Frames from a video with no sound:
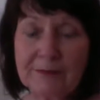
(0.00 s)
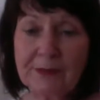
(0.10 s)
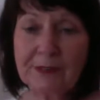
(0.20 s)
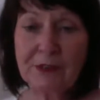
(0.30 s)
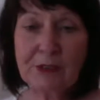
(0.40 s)

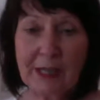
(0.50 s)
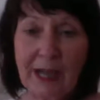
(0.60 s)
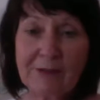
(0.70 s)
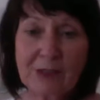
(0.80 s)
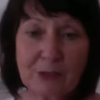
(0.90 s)
You're going to
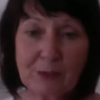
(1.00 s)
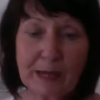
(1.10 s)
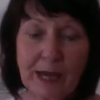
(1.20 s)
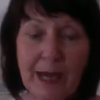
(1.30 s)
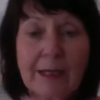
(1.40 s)
have to go
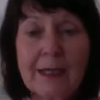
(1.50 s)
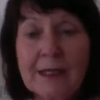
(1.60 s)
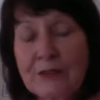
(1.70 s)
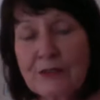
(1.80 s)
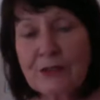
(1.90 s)
back.
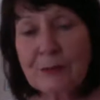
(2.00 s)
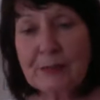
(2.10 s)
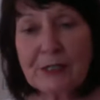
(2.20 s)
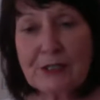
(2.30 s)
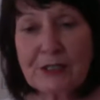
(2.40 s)
She
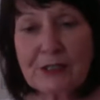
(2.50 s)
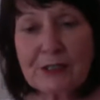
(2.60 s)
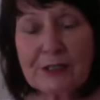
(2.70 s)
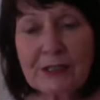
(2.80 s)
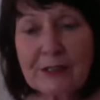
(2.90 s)
mentioned
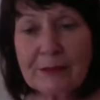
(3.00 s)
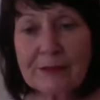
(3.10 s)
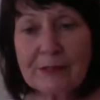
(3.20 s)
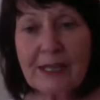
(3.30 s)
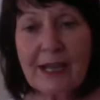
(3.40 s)

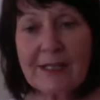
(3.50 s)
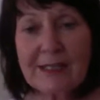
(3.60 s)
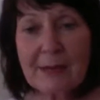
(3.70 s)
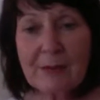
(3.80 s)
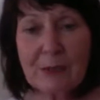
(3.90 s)
the last
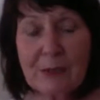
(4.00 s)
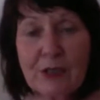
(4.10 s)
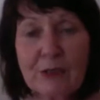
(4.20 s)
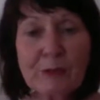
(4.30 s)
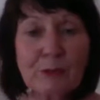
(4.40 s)
time they were
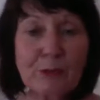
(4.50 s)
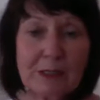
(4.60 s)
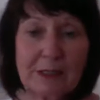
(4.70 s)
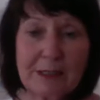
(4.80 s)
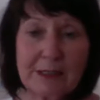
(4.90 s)
home and one
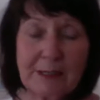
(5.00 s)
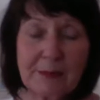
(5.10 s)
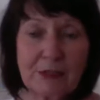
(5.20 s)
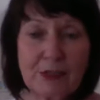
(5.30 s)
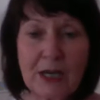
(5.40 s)
ended up
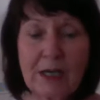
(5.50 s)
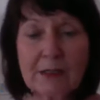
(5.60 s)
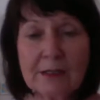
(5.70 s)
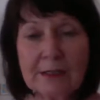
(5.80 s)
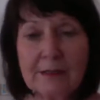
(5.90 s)
in
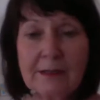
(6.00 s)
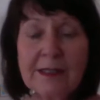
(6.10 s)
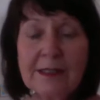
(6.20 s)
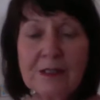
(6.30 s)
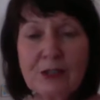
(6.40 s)
jail, and
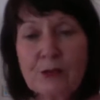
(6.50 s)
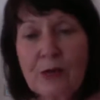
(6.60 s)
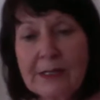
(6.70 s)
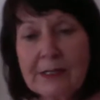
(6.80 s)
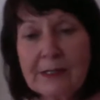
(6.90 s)
she
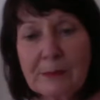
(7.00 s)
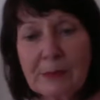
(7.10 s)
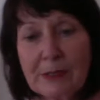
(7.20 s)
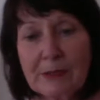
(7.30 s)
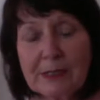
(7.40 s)
wanted the
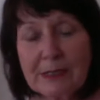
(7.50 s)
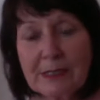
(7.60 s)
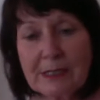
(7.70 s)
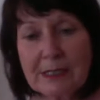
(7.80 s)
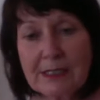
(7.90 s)
bickering to
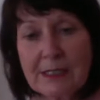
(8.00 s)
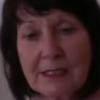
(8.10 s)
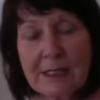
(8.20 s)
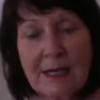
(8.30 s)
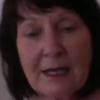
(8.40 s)

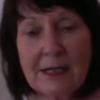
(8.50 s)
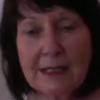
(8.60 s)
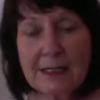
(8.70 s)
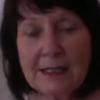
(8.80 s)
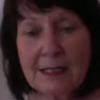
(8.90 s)
cease.
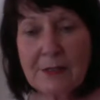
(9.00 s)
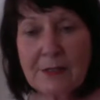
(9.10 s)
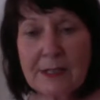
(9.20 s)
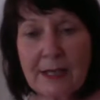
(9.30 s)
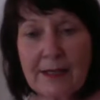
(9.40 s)
That
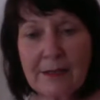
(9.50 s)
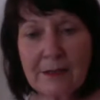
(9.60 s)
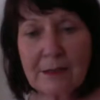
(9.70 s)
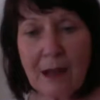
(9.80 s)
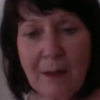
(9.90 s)
sounds like a
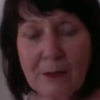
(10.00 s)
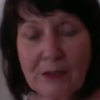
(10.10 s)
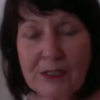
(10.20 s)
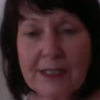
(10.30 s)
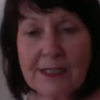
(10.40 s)
lot more
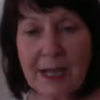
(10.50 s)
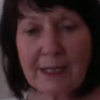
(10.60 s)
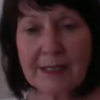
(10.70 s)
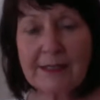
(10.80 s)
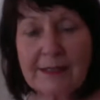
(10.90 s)

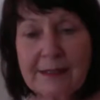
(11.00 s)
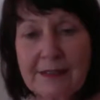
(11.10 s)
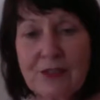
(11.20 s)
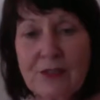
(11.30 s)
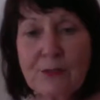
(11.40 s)
exciting than
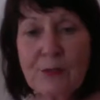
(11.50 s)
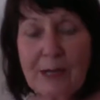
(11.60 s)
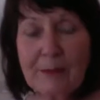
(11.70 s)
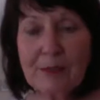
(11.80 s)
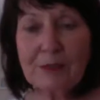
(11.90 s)
just
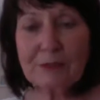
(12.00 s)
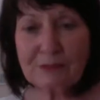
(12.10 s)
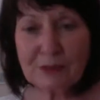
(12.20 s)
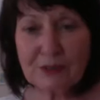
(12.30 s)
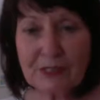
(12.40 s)
wiping her
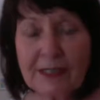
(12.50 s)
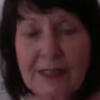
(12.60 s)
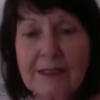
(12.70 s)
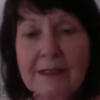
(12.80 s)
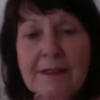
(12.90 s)

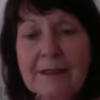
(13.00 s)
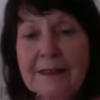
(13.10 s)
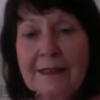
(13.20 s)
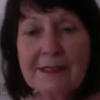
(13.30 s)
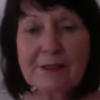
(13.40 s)
forehead
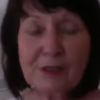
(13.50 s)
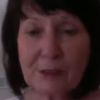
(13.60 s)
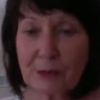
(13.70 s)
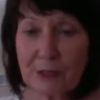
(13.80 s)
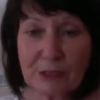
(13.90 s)
and
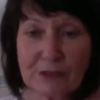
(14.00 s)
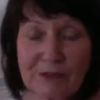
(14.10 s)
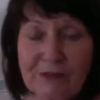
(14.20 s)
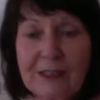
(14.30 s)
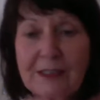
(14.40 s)
soaking her
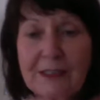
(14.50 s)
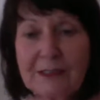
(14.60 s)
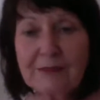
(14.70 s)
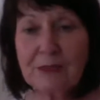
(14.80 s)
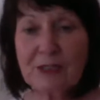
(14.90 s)
feet
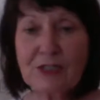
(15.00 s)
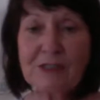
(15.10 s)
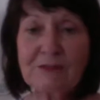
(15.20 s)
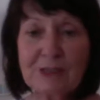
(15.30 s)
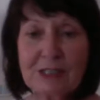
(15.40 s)
and
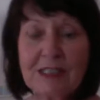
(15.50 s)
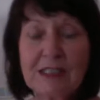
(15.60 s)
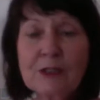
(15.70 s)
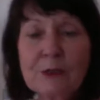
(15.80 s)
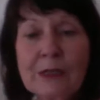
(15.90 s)
wishing for
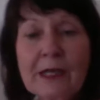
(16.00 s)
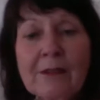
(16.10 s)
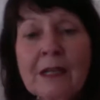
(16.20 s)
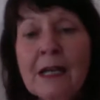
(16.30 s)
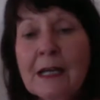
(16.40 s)
tea or whatever,
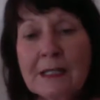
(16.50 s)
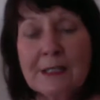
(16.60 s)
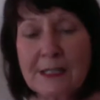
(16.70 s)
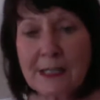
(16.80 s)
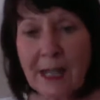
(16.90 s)
because
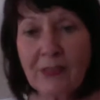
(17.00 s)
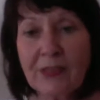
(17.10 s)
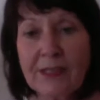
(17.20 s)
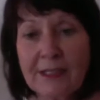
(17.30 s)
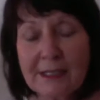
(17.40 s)

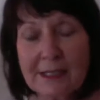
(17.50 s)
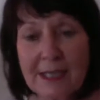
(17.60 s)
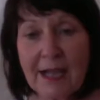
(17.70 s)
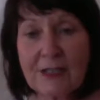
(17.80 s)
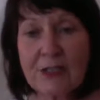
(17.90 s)
nothing has
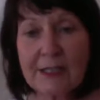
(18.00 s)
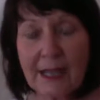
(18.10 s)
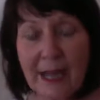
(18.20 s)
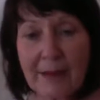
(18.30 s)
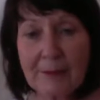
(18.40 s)
actually
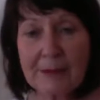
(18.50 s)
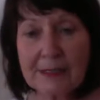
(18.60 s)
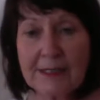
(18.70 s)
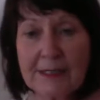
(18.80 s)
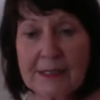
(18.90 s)
happened.
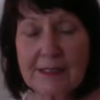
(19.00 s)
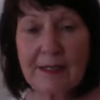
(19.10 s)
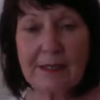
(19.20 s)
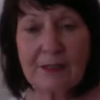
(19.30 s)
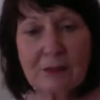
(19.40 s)
It's
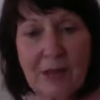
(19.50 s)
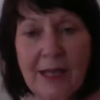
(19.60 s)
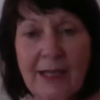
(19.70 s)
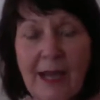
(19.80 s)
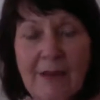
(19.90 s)
you've got
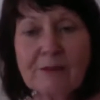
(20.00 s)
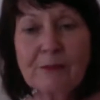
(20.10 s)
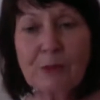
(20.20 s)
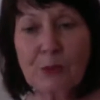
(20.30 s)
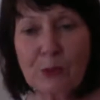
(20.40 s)
to have
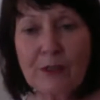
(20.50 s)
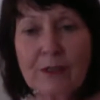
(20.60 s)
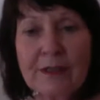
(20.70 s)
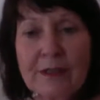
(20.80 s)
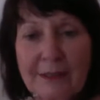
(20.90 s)
more
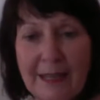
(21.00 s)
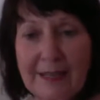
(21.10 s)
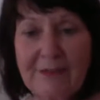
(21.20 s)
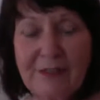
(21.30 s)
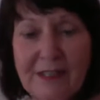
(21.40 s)

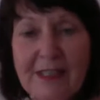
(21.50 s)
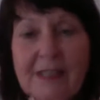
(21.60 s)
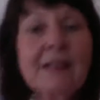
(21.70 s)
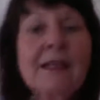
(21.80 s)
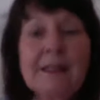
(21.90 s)
life in it
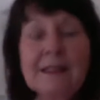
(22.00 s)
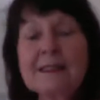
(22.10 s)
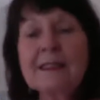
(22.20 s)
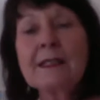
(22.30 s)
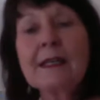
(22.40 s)

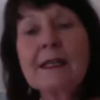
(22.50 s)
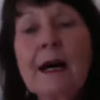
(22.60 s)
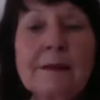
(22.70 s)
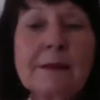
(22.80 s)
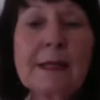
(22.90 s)

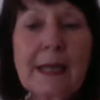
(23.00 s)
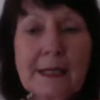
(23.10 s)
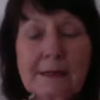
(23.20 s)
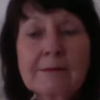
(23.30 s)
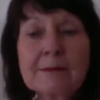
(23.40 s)
to
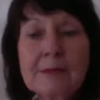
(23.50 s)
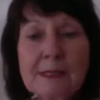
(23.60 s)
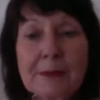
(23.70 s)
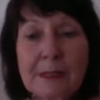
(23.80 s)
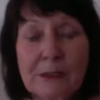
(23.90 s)
get
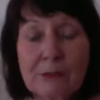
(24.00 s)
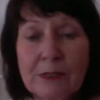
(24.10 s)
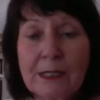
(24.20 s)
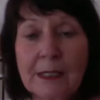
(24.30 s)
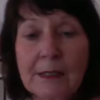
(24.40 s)
somebody to
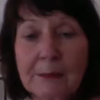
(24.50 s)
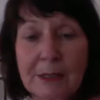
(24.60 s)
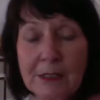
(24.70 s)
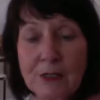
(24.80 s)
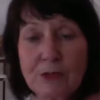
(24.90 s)
read it,
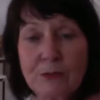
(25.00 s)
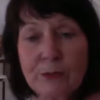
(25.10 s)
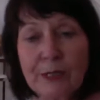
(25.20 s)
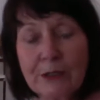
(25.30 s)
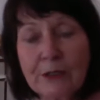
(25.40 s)
because you
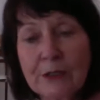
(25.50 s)
read her